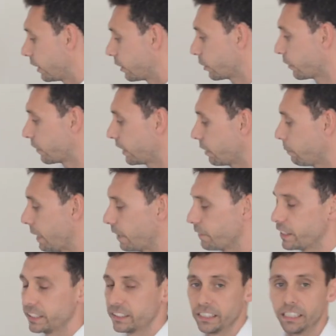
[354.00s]
the good thing about
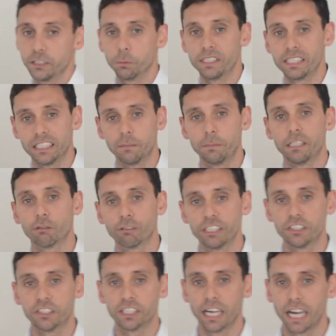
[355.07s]
this is we tend to be
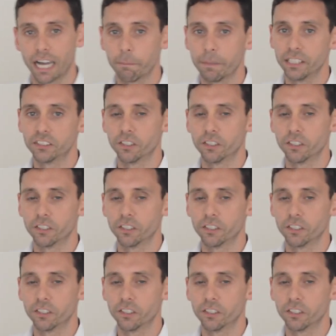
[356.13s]
creatures of habit.